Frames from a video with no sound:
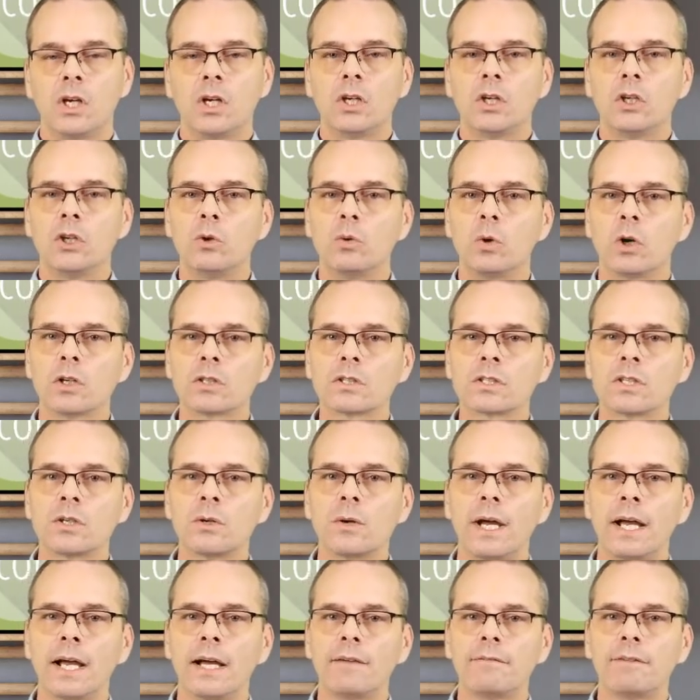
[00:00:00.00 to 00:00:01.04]
You also
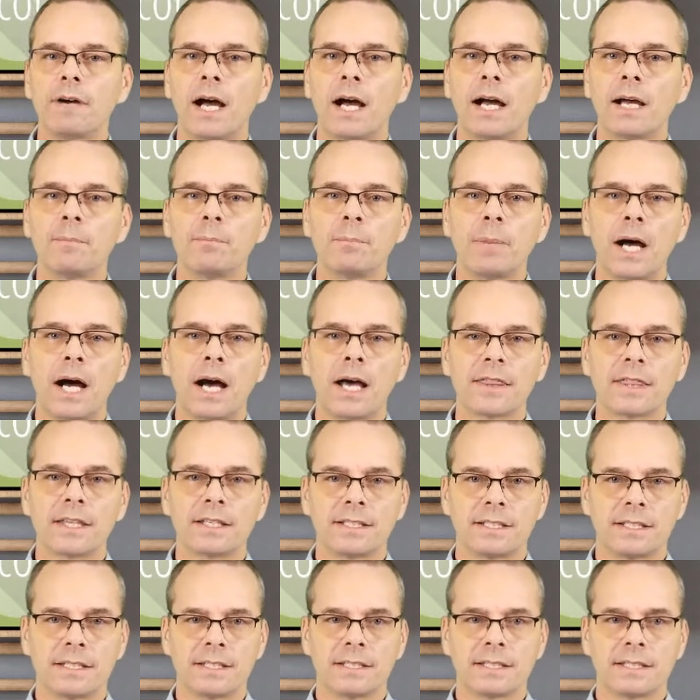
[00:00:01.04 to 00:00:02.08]
have
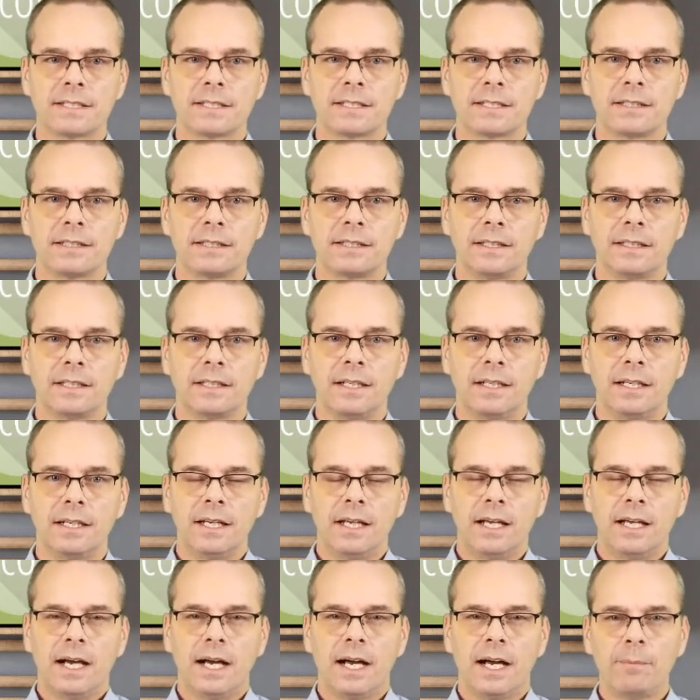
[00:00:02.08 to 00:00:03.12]
hypothesis.
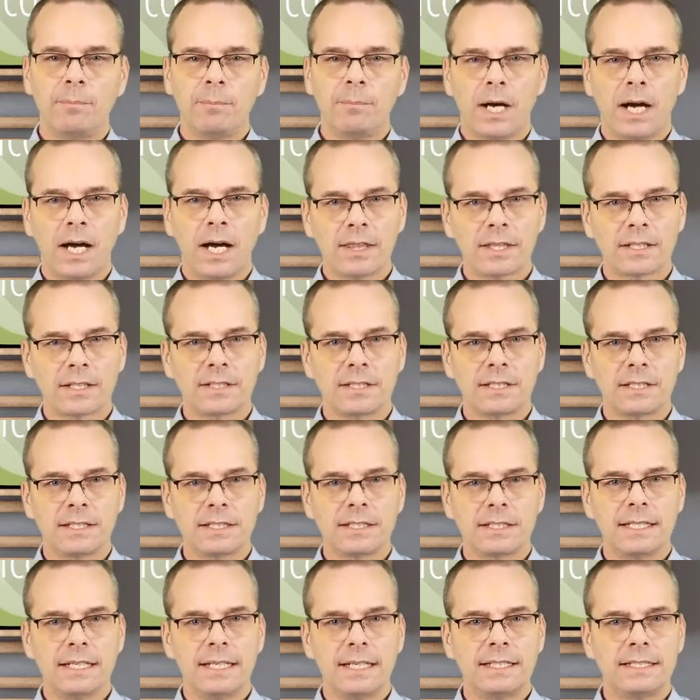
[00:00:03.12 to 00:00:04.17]

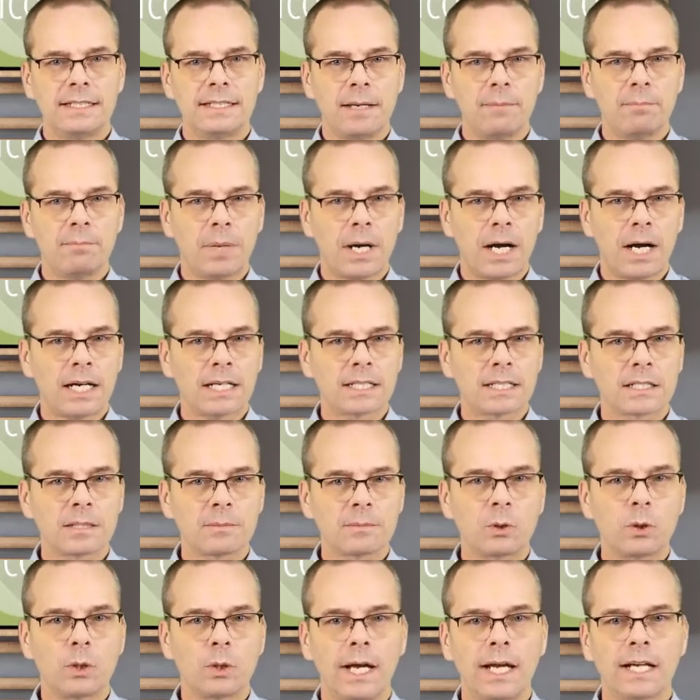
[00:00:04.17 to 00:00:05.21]
Hypothesis is a
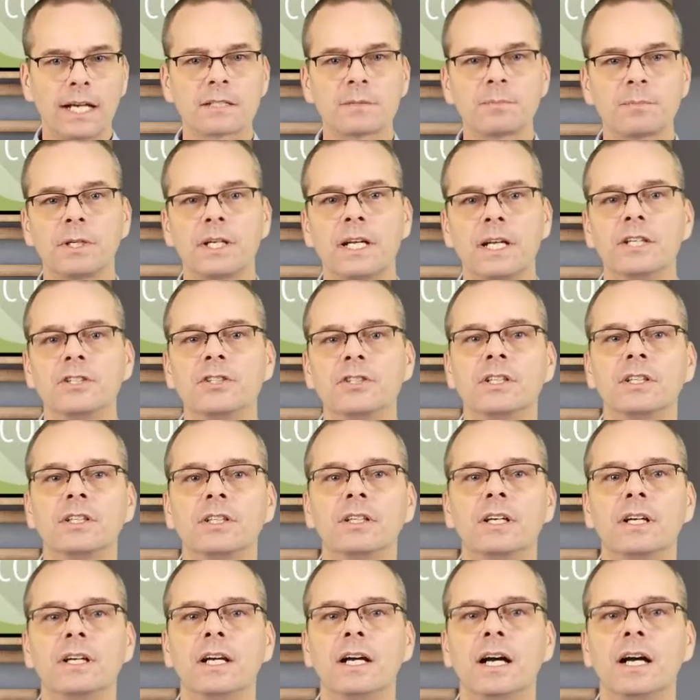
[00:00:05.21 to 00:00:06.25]
possible
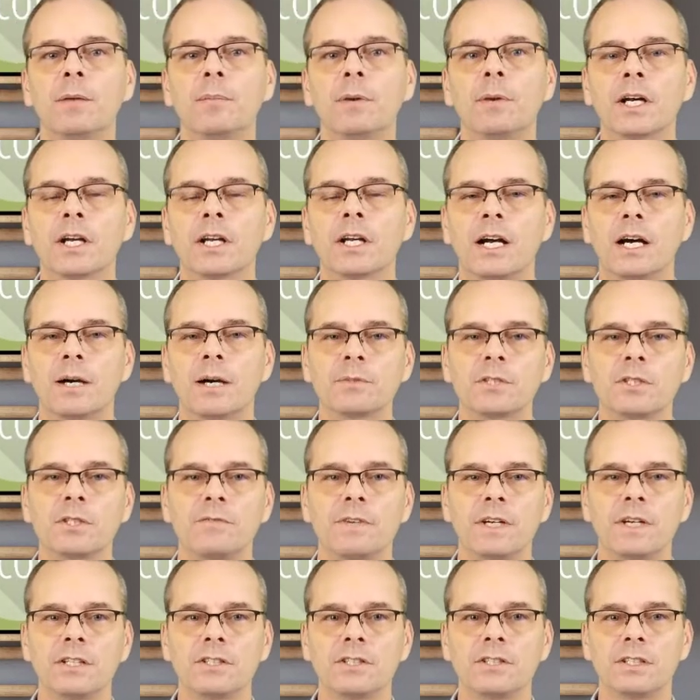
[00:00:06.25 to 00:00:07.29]
explanation about an
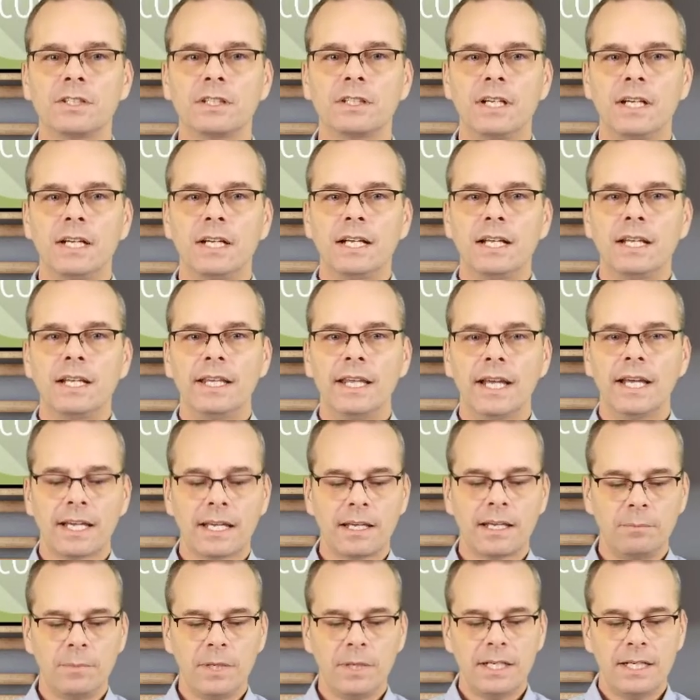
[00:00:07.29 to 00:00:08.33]
observation that
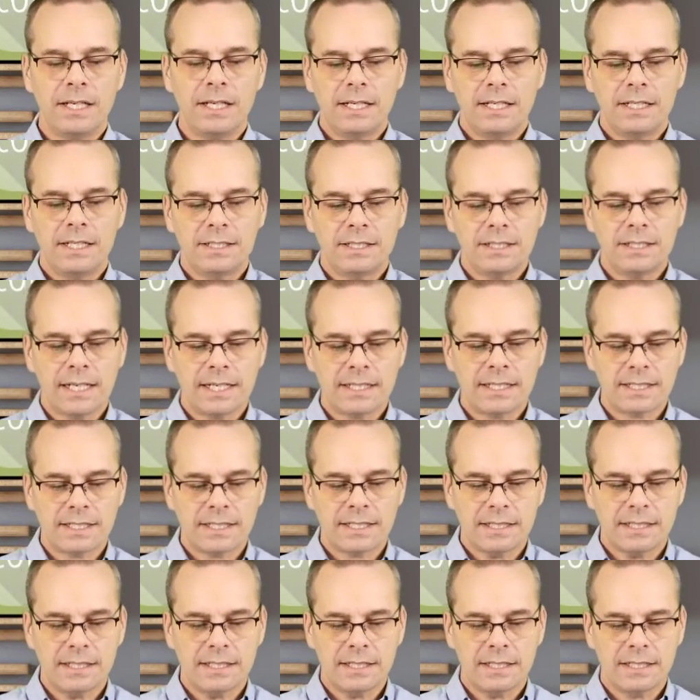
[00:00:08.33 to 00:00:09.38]
can be
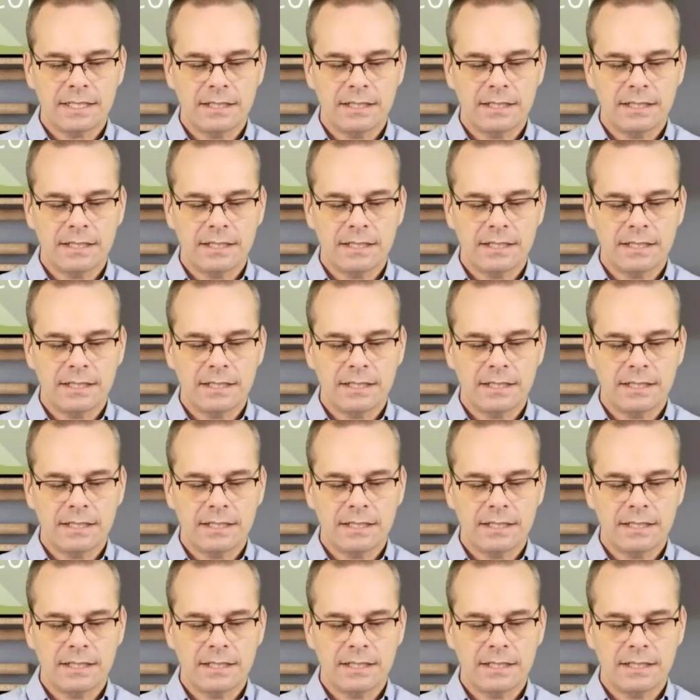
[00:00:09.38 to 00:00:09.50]
tested